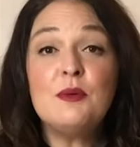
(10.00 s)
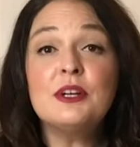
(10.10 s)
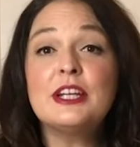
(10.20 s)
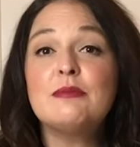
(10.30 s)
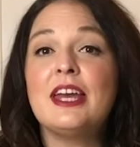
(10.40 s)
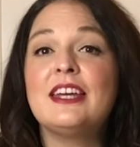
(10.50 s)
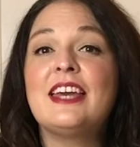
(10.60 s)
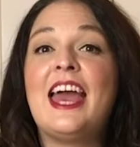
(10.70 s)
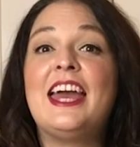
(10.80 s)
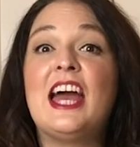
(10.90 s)
we're gonna
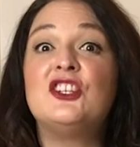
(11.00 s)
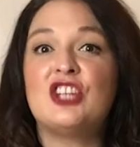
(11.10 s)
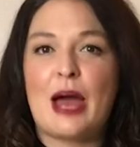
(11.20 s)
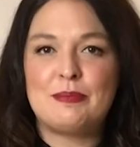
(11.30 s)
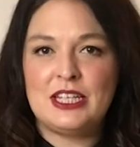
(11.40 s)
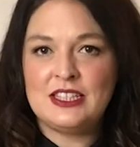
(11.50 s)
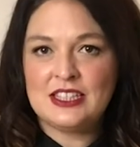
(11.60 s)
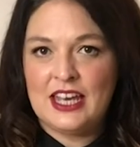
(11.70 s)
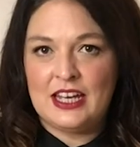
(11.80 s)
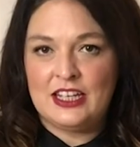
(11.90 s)
make a
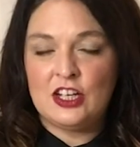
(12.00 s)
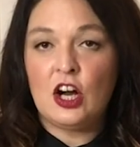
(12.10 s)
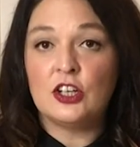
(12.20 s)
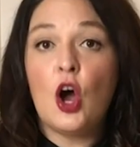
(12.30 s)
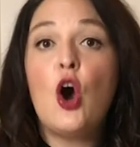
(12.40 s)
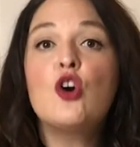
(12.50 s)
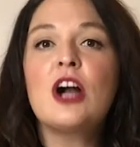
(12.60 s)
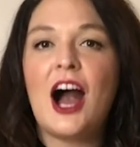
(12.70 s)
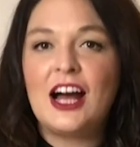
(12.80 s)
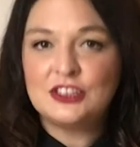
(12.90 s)
Japanese candy called
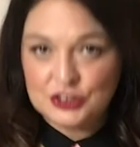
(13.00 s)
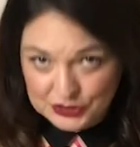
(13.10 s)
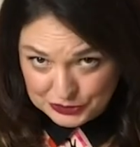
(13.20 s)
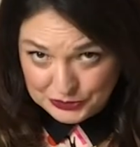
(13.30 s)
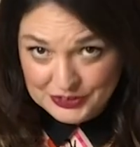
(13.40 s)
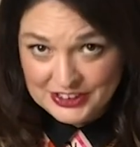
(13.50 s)
Kohakutou.